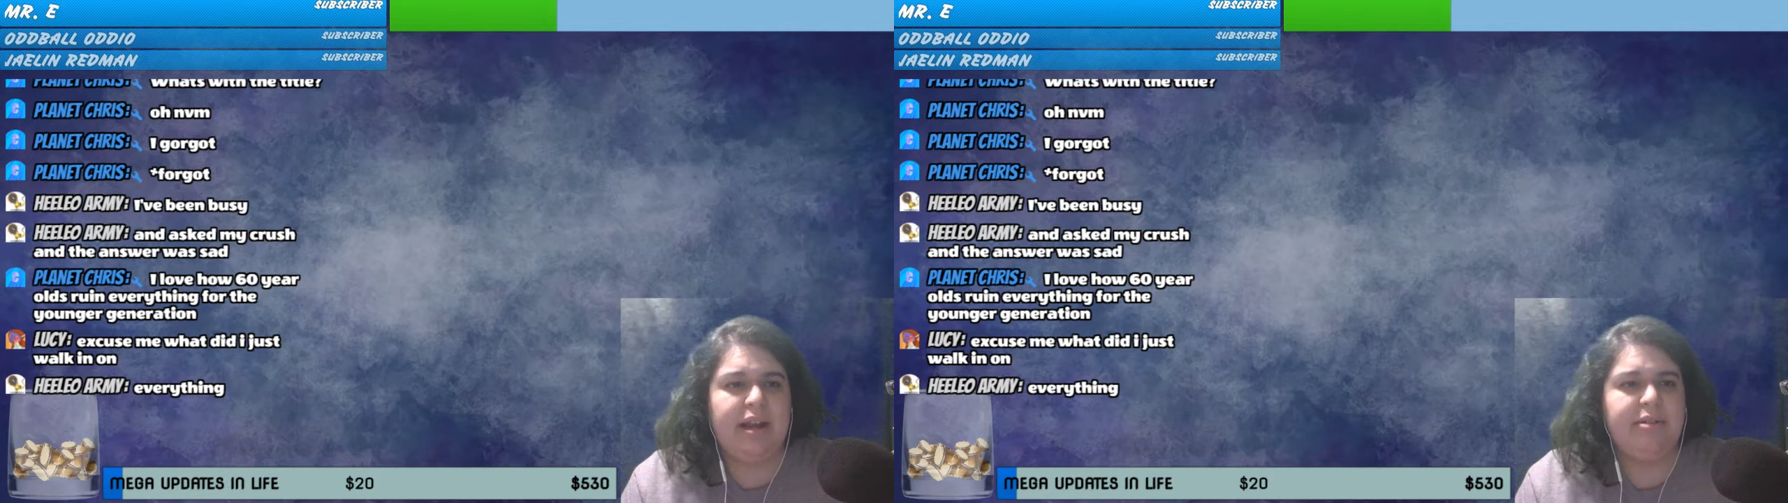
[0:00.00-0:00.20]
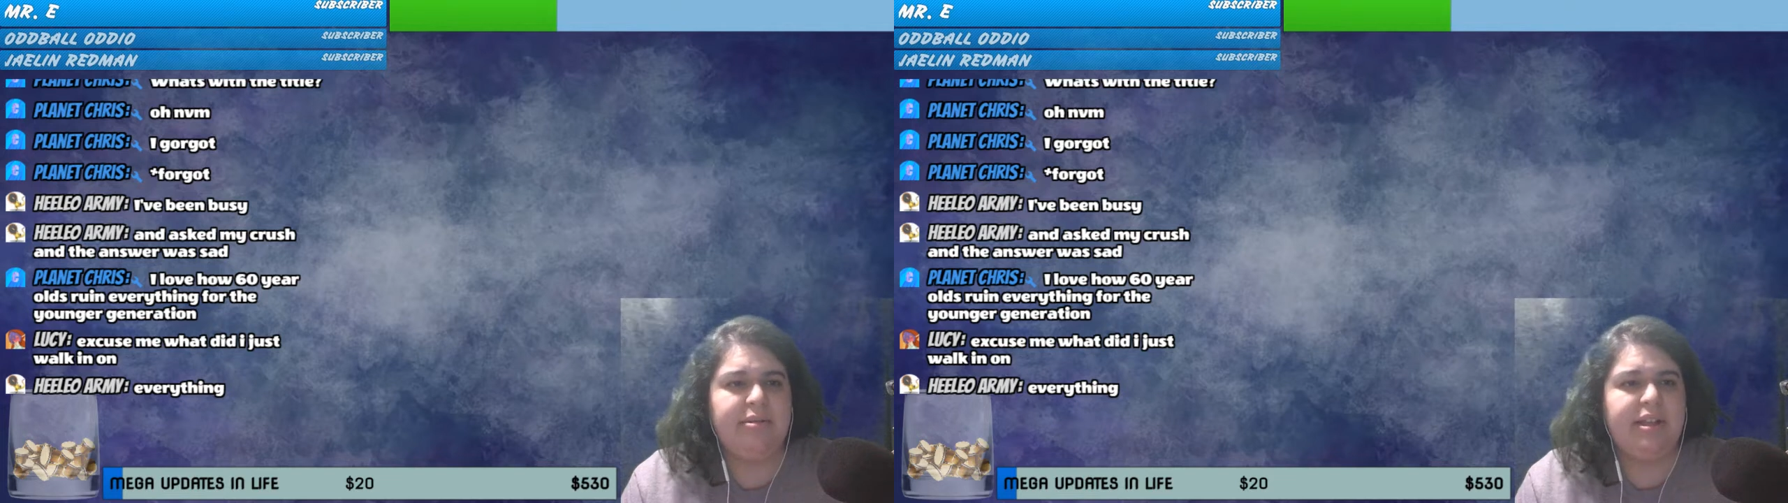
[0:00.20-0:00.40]

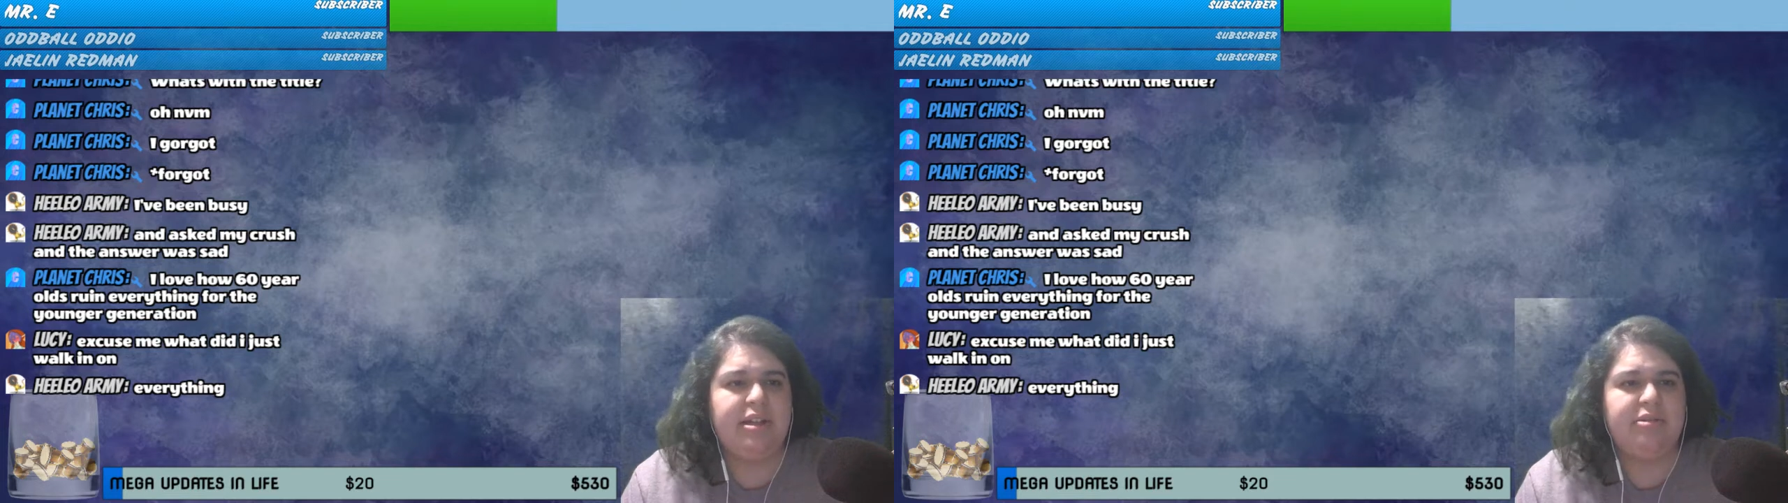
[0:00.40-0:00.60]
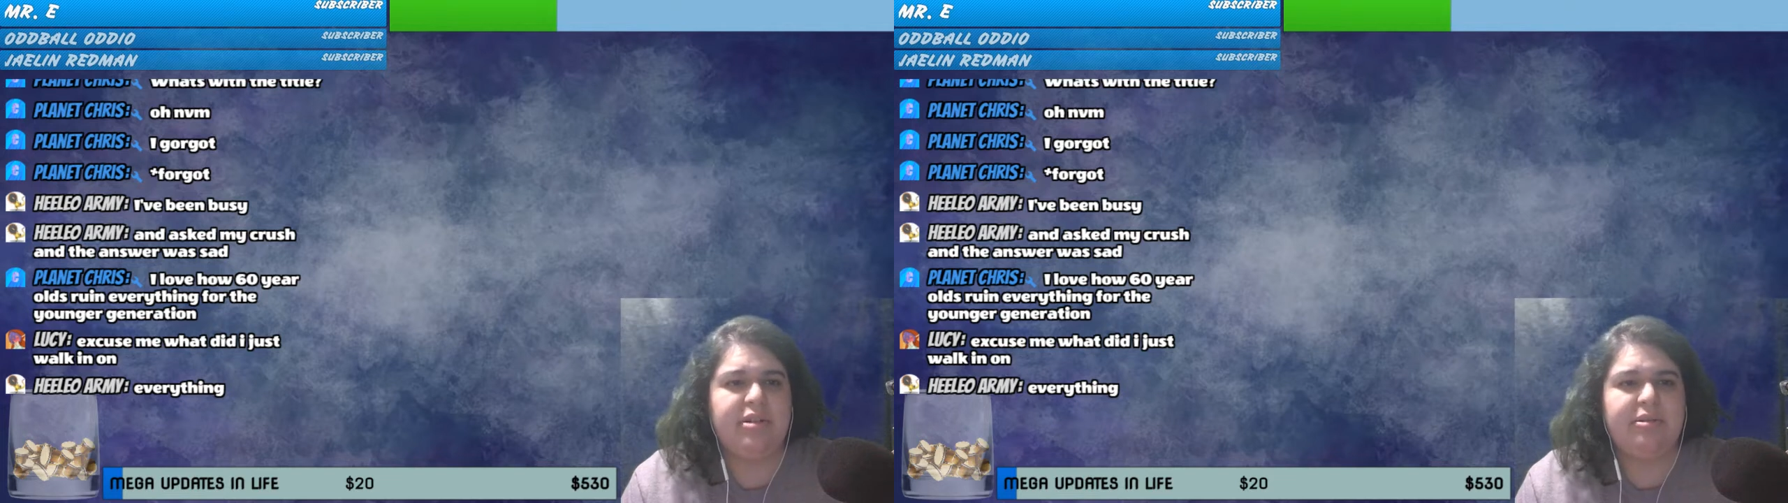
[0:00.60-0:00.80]
I really
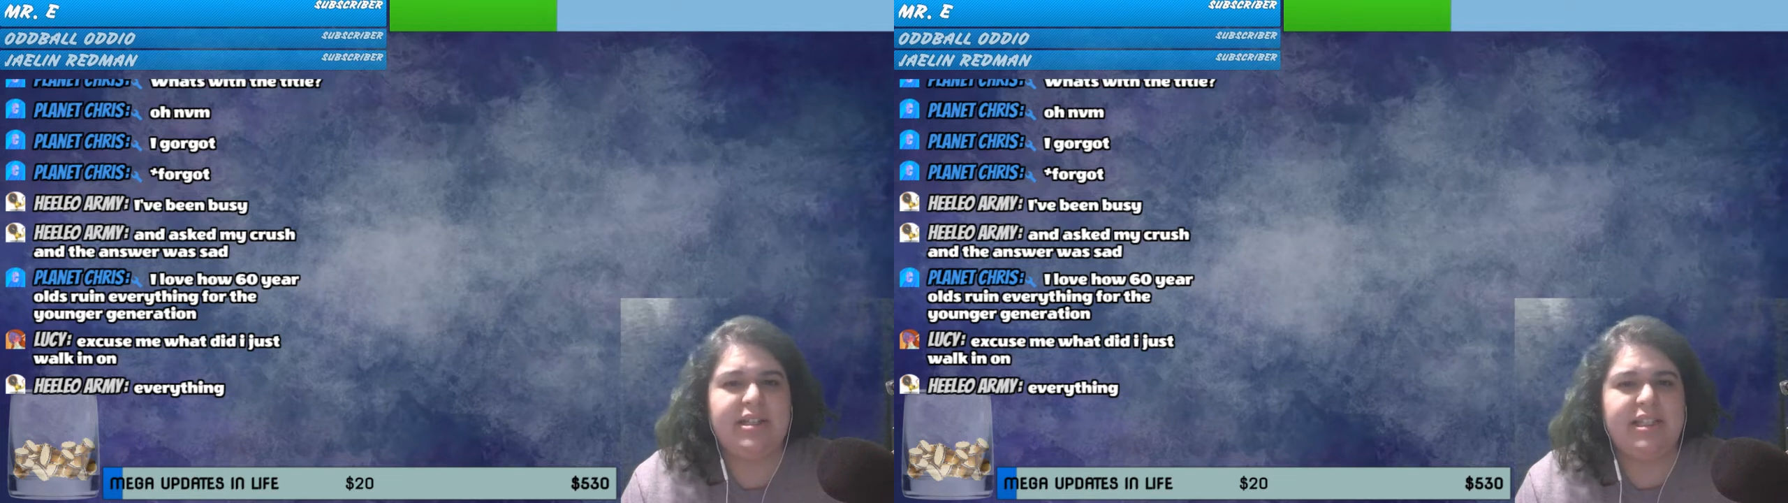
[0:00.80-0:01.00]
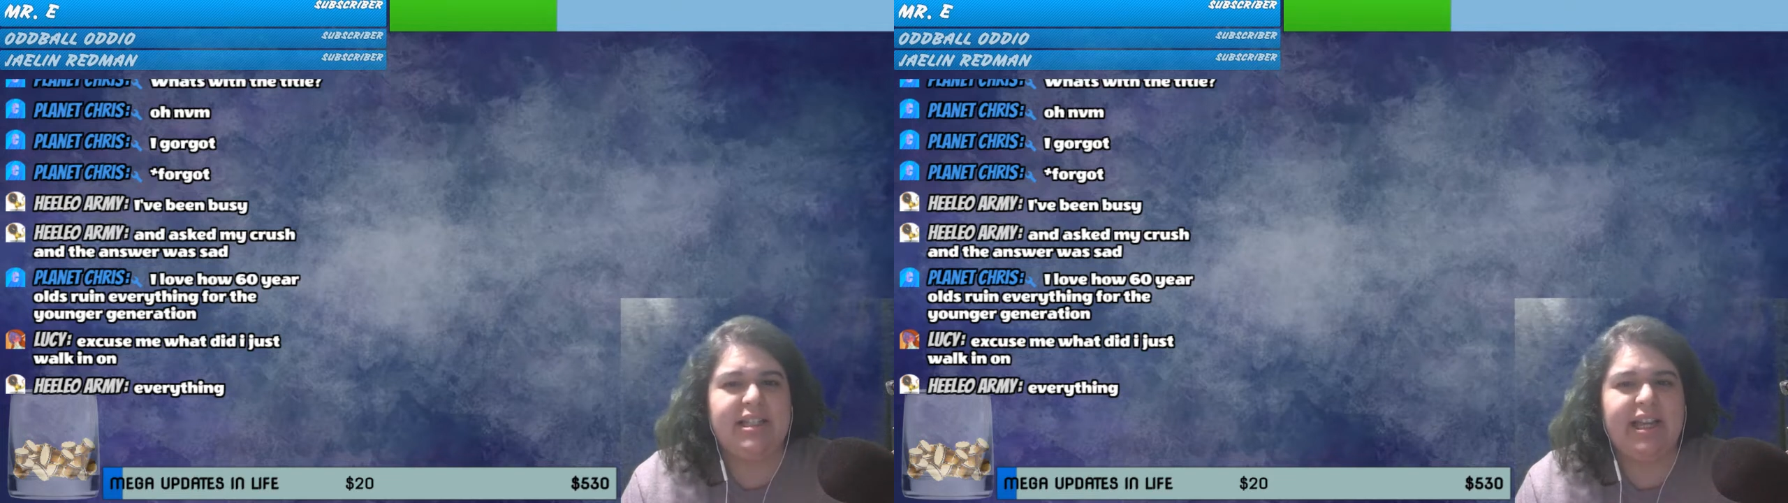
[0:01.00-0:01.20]
don't know what
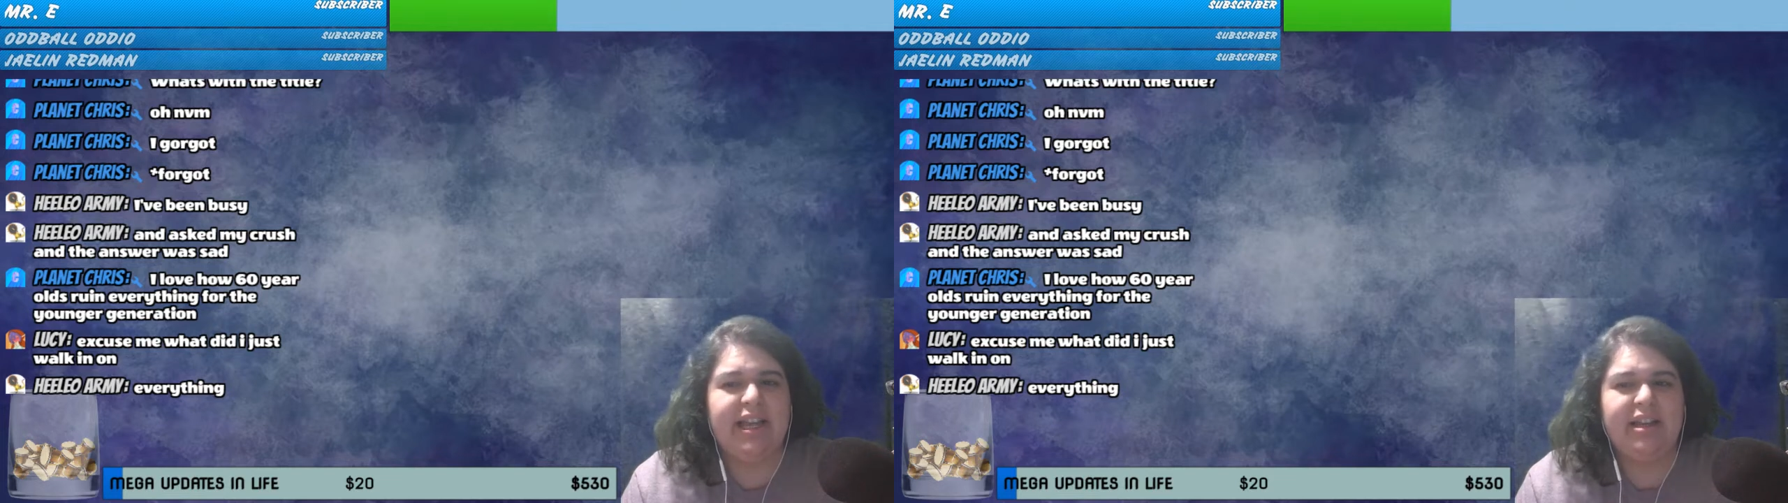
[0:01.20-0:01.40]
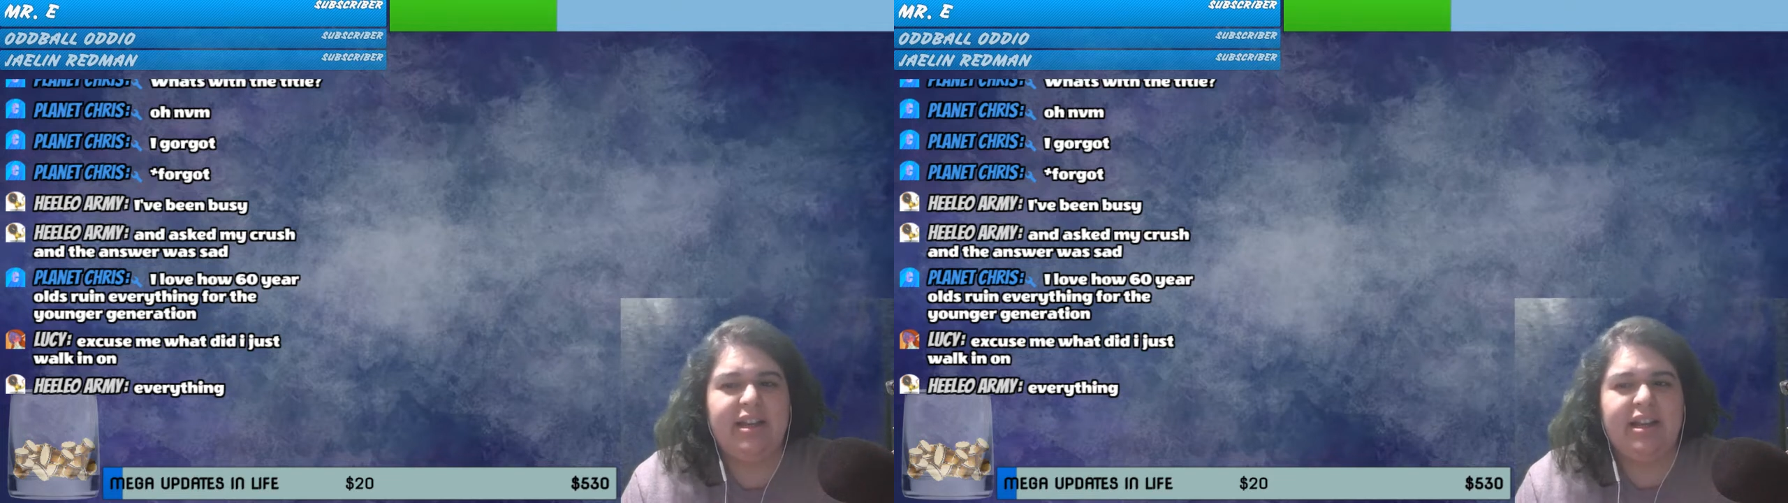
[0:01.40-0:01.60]
to say.